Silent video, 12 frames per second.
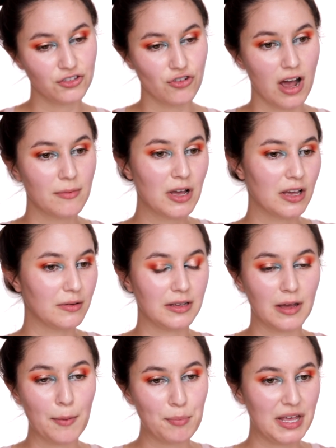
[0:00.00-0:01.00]
drama
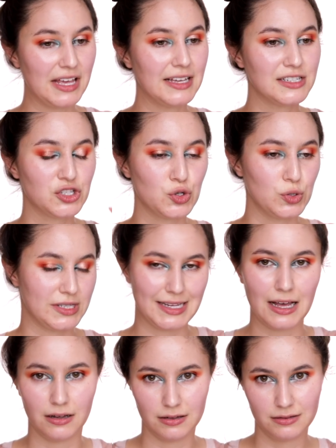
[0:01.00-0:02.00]
appears to
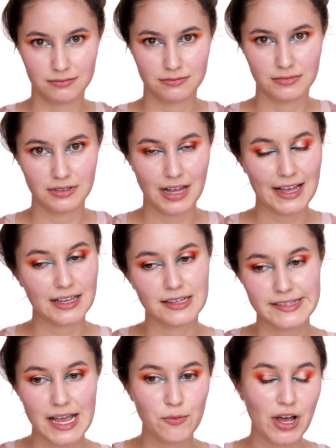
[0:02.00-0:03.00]
sell. Like in
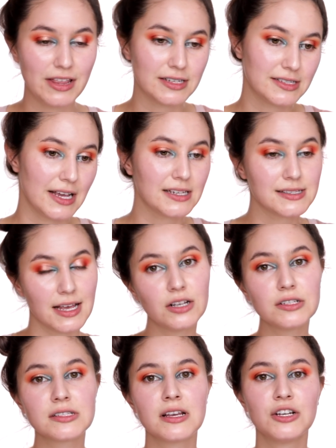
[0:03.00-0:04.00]
the same way that sex
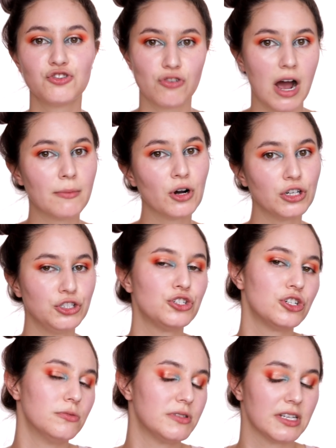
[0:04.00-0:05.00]
sells, drama on
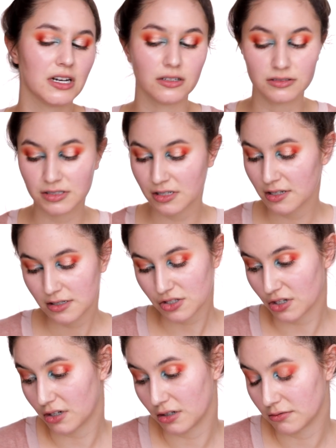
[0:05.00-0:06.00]
YouTube sells.
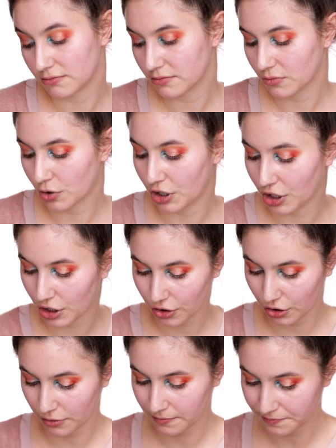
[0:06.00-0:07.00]
So what are you gonna
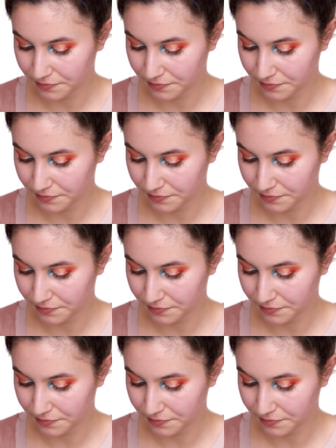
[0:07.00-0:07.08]
do?